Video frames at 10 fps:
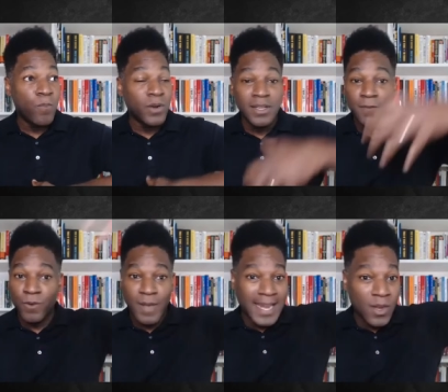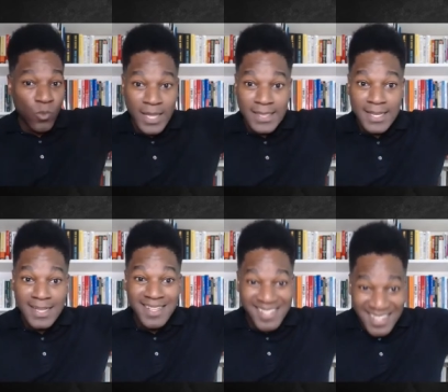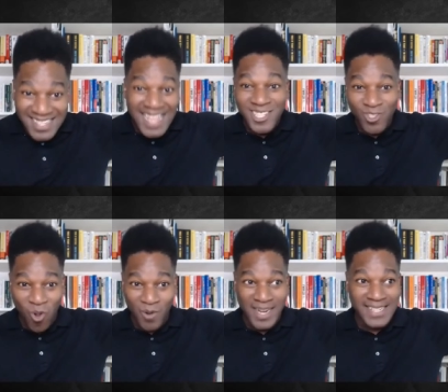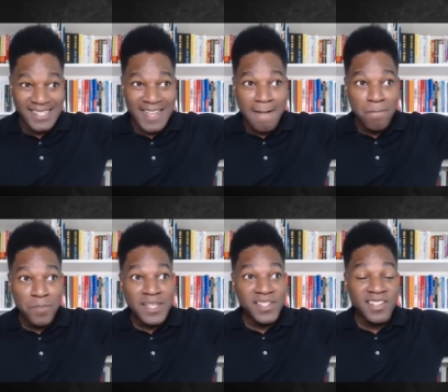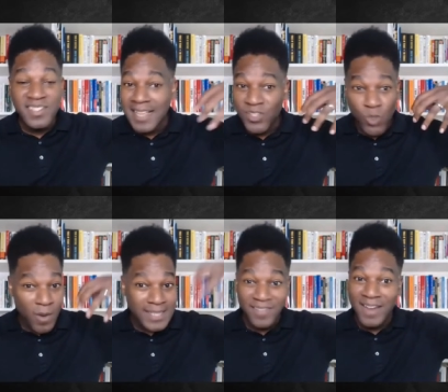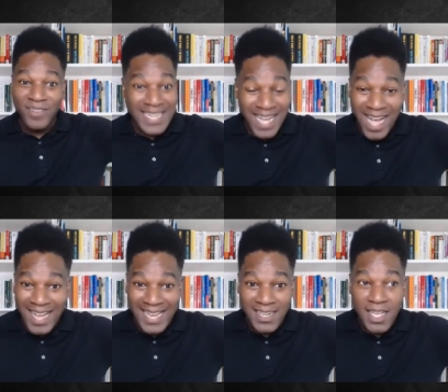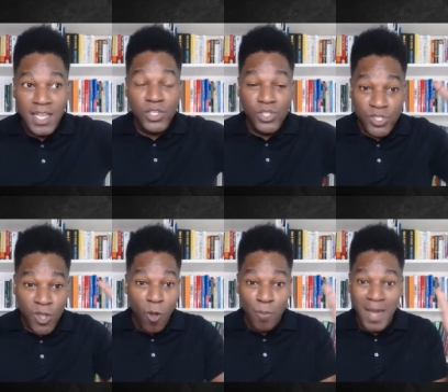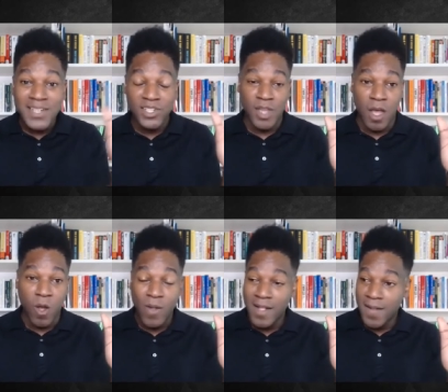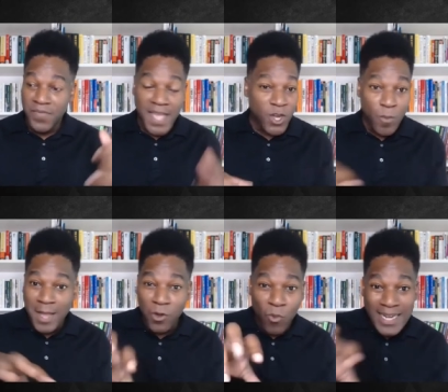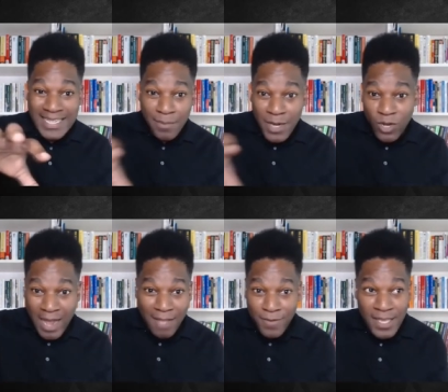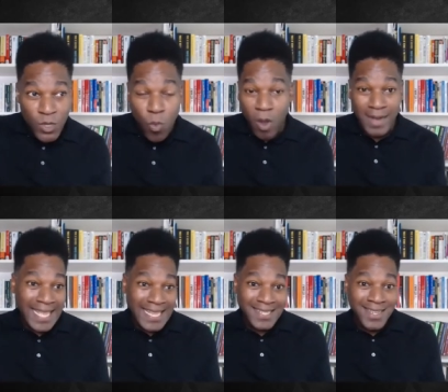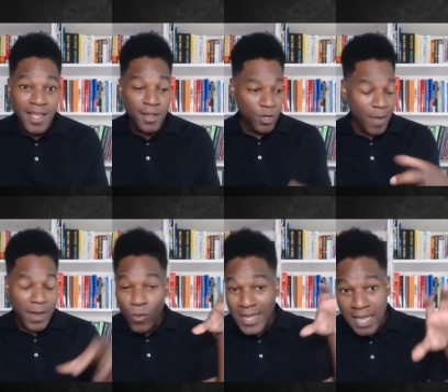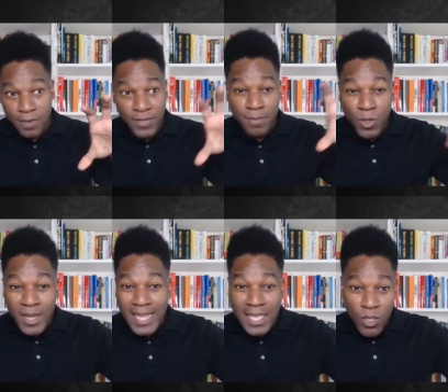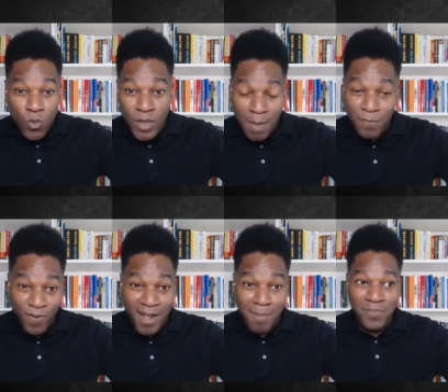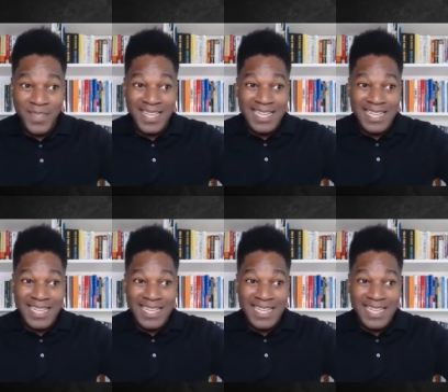proliferated with success stories, success stories of every kind. So much so that no matter what demographic you are in, no matter what kind of community you come from,